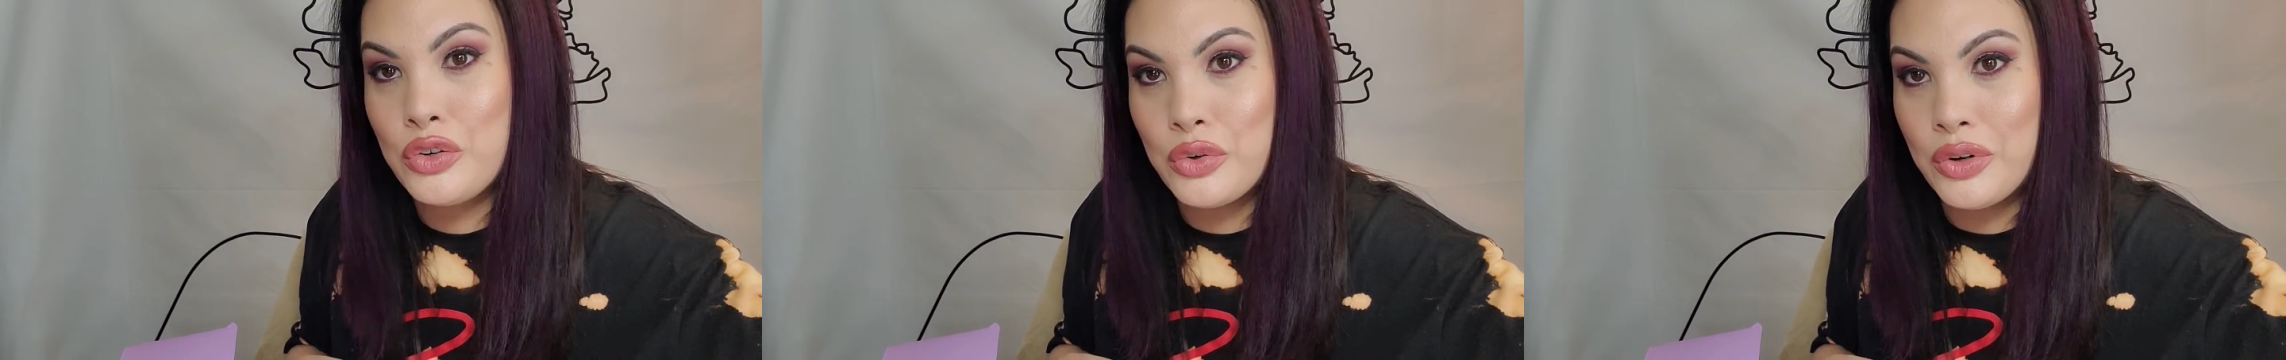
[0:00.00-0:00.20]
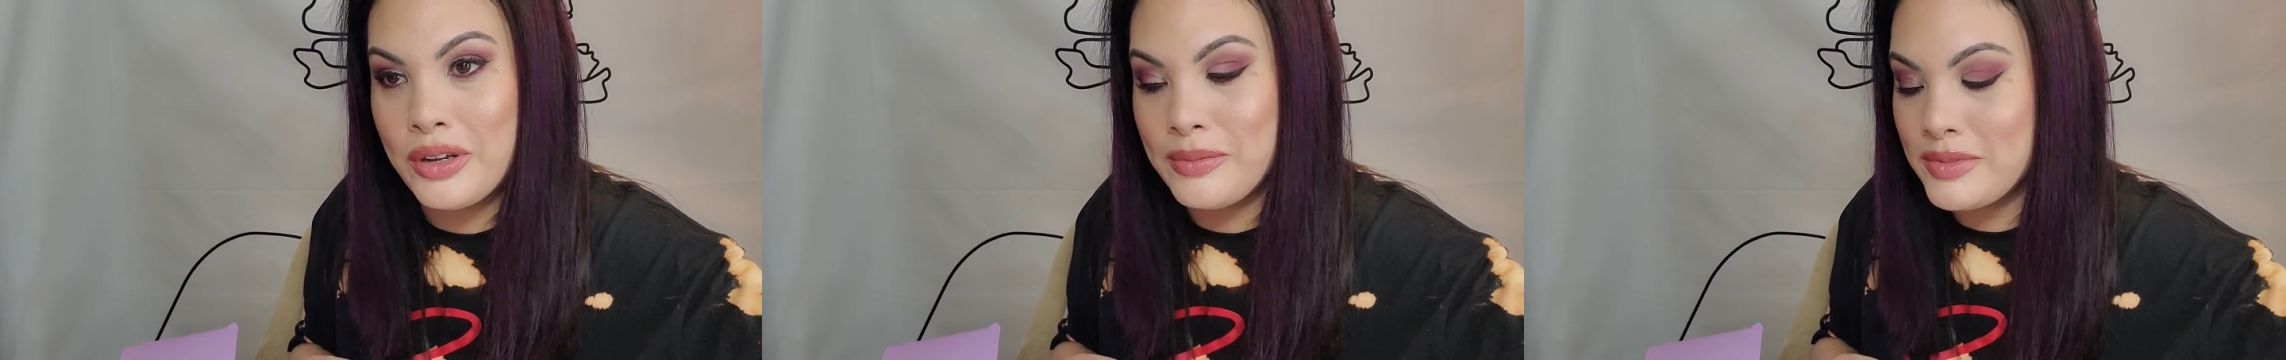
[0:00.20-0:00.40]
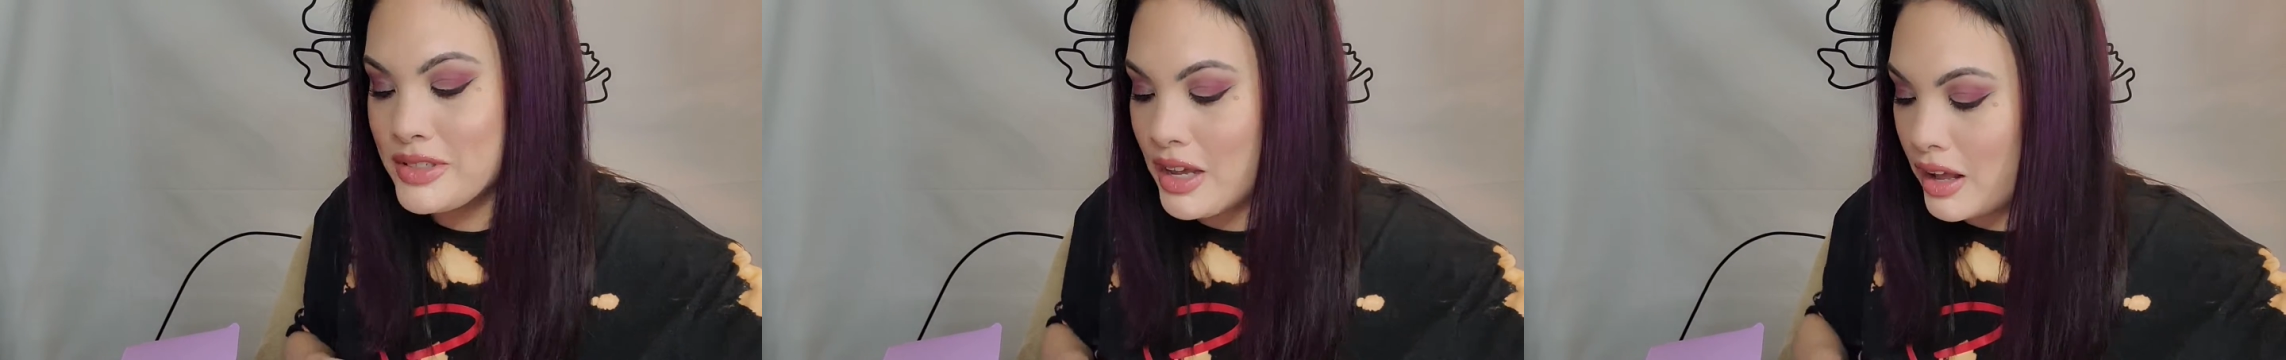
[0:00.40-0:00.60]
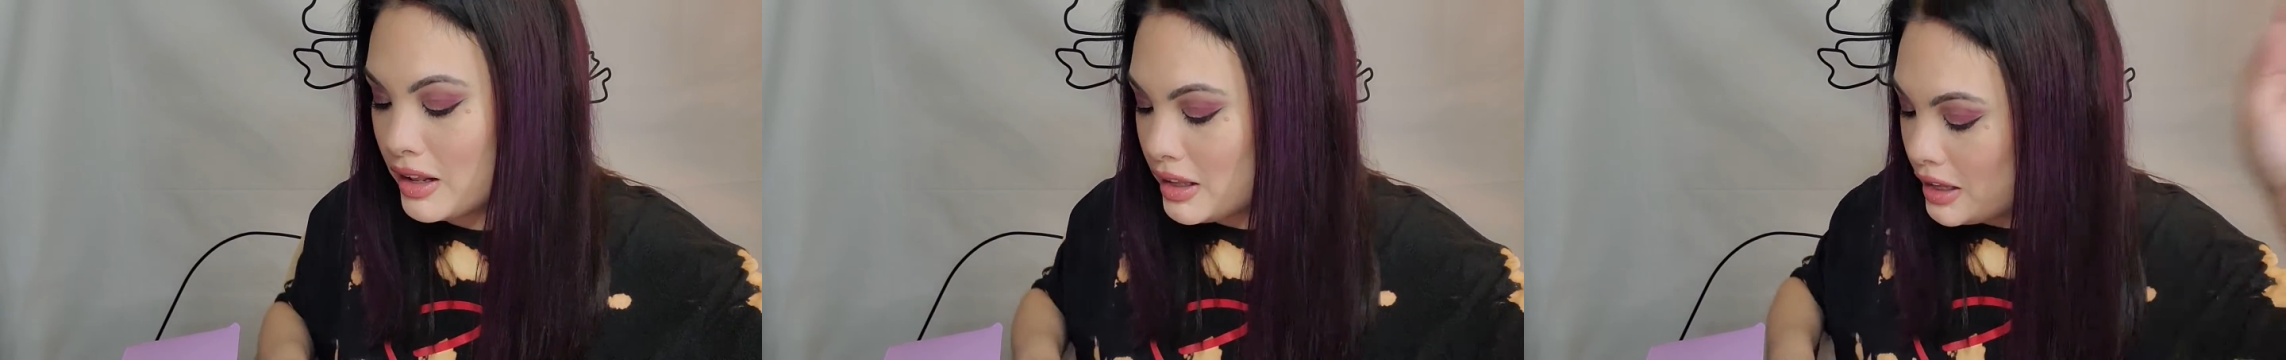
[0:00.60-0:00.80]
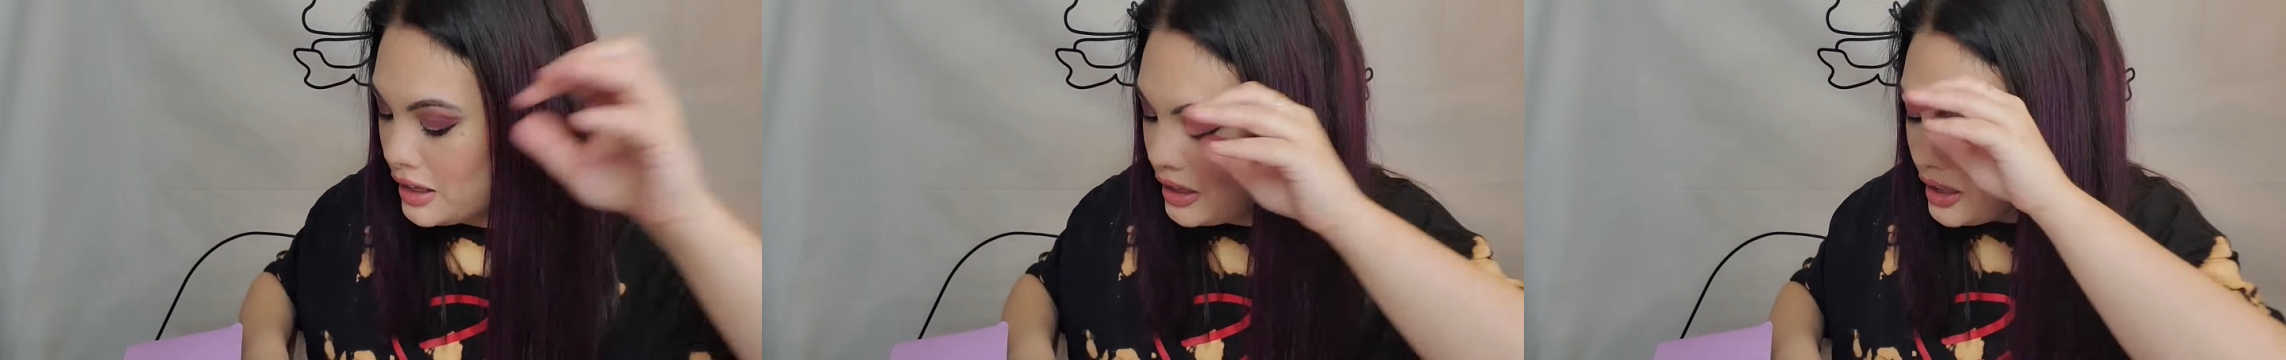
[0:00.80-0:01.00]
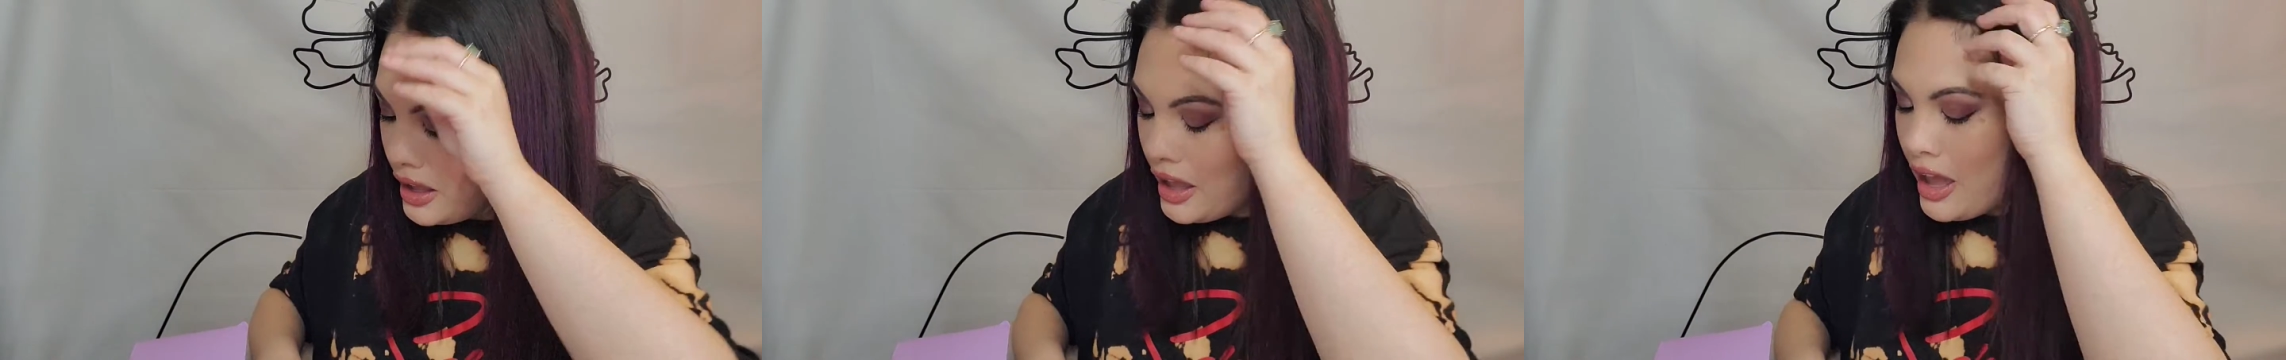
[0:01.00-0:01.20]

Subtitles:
Cream, darling.